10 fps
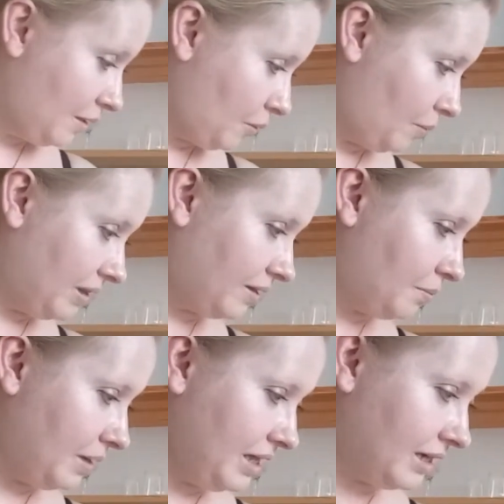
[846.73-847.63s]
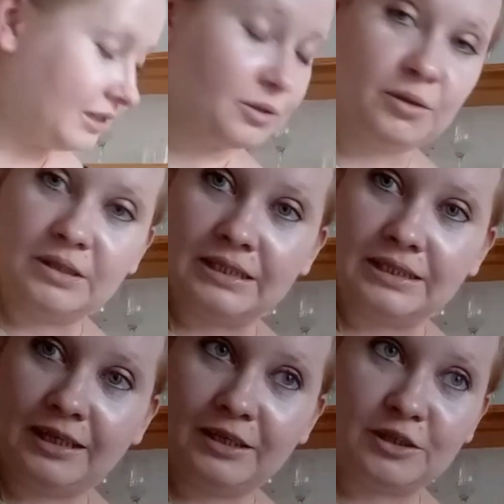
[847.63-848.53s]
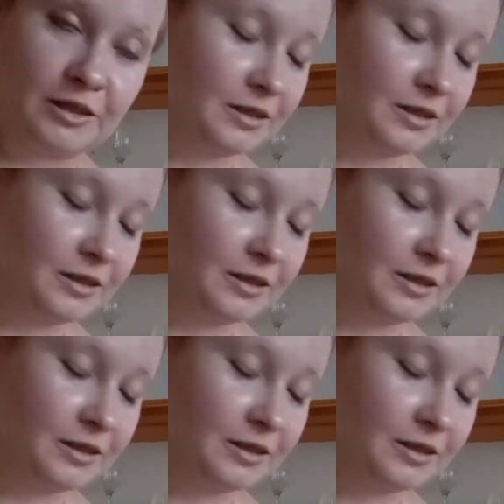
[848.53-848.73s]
Welcome back to Lisa's kitchen.